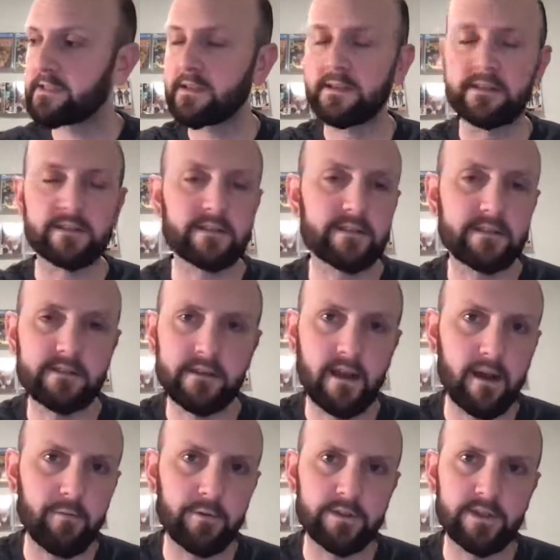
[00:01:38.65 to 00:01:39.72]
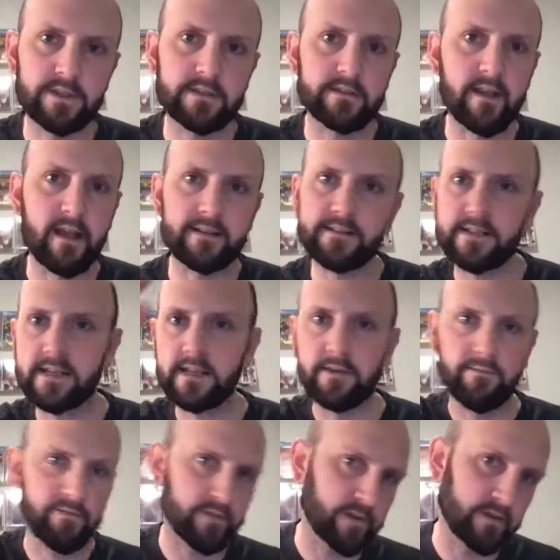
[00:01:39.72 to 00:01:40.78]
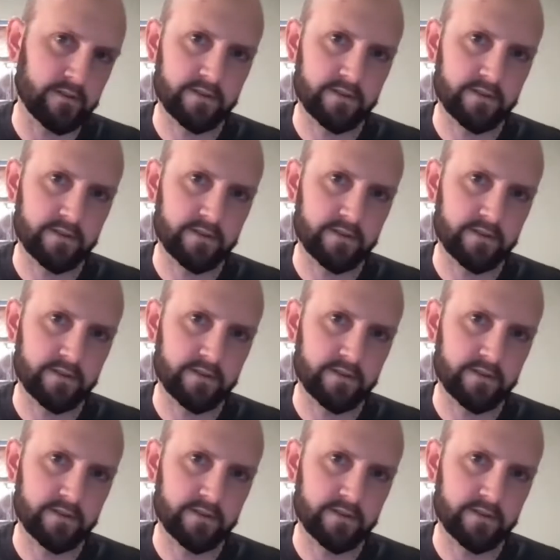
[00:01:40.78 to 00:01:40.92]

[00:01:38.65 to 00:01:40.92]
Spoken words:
because I would just not see them for another